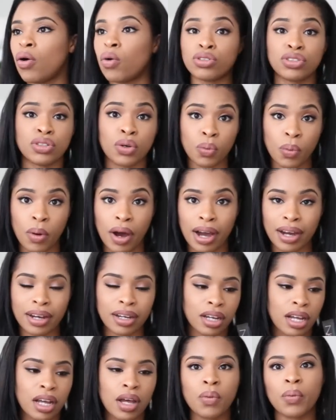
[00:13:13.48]
or to
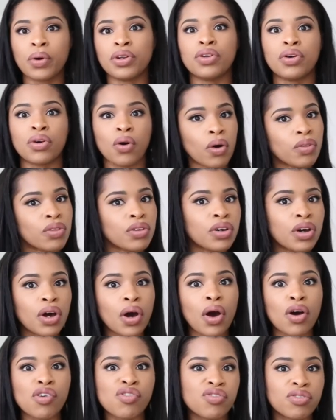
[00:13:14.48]
work when you're on the
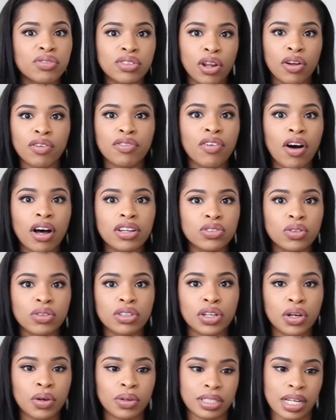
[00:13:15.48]
go, you know fast on
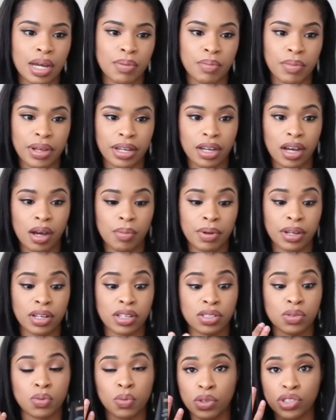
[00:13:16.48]
the go type of makeup.
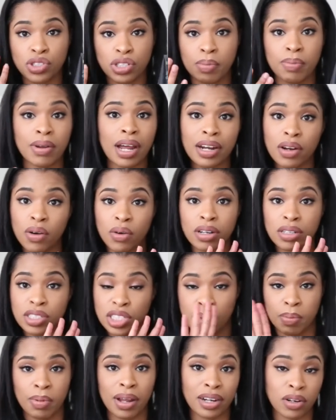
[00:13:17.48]
Because when she applied it on,
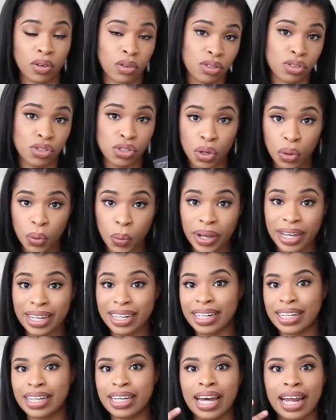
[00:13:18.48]
she applied it on so
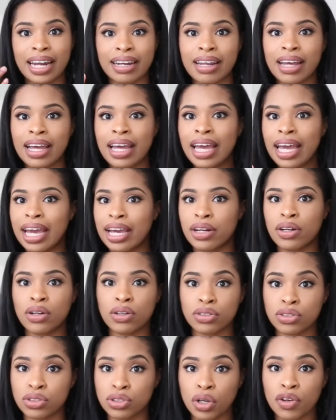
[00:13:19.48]
quickly and it
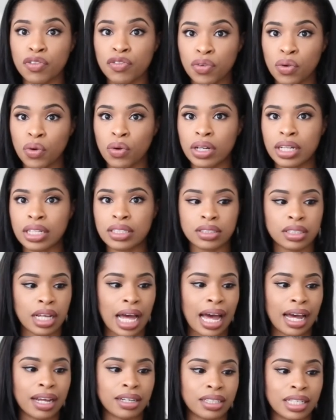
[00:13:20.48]
looked so flawless
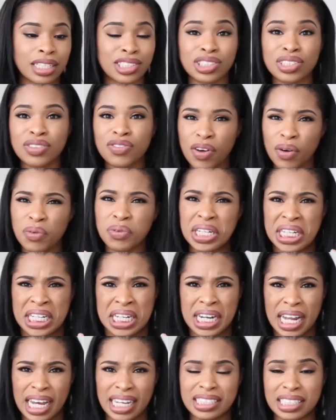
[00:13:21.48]
and it just felt really
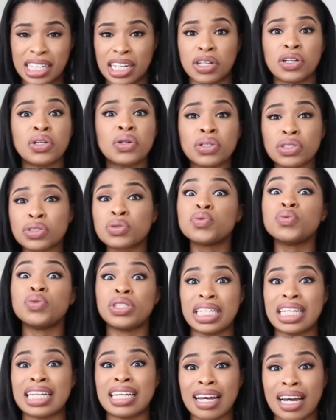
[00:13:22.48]
light and looked
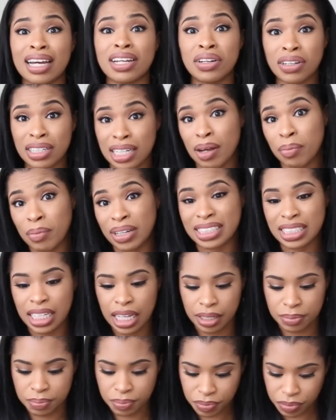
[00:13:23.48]
really light, looked like my
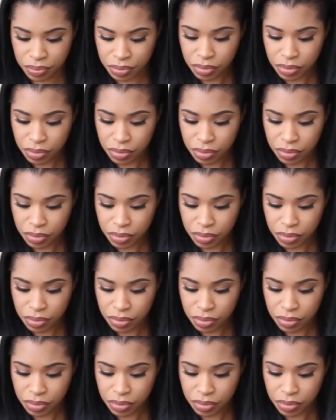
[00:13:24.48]
skin.